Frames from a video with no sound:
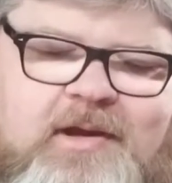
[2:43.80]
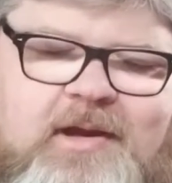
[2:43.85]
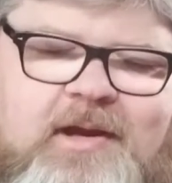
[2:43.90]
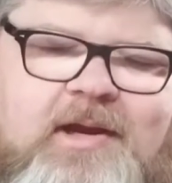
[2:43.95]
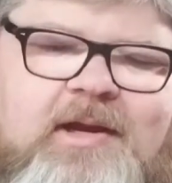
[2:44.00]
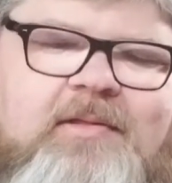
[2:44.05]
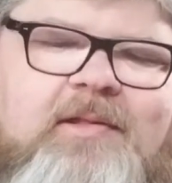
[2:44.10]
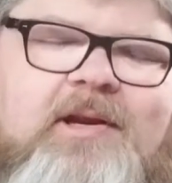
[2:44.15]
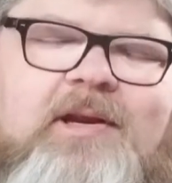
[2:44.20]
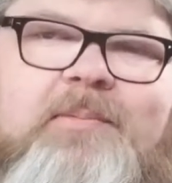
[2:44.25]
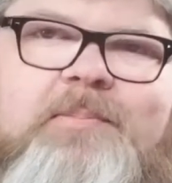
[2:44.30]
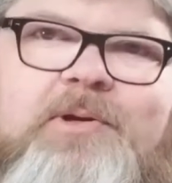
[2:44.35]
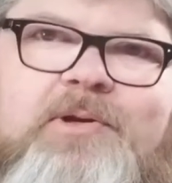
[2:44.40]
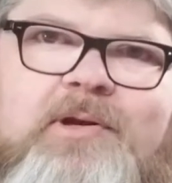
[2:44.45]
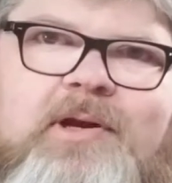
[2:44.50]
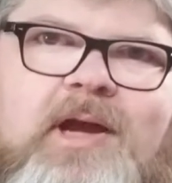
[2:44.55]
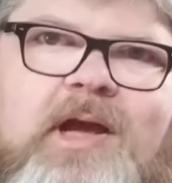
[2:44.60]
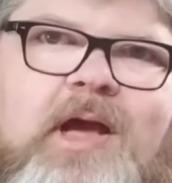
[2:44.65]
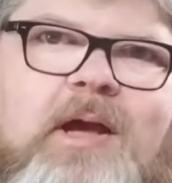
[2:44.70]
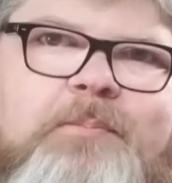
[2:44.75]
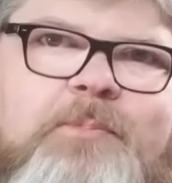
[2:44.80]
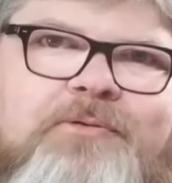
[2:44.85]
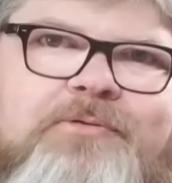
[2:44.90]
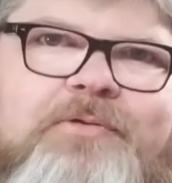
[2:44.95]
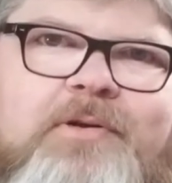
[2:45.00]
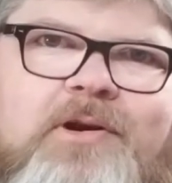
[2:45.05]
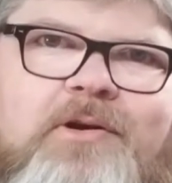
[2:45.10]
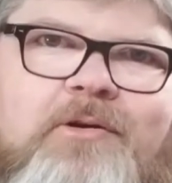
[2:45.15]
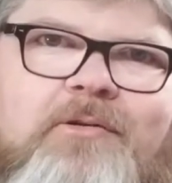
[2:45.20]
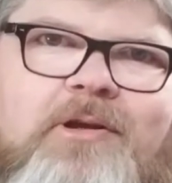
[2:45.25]
and then I put a copper
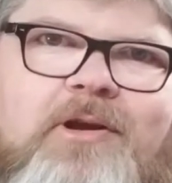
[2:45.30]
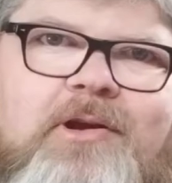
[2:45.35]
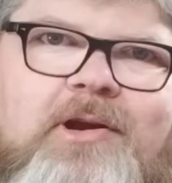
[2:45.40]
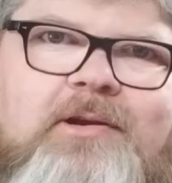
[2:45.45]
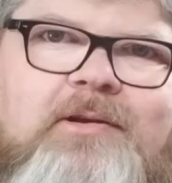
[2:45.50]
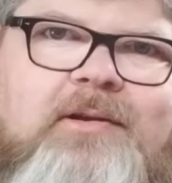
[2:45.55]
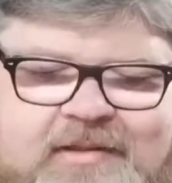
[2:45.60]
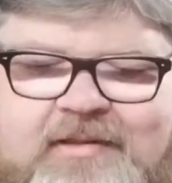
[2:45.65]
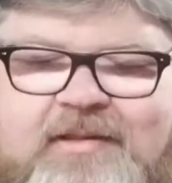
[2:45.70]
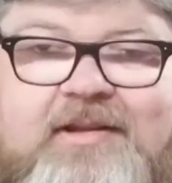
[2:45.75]
ferrule on it.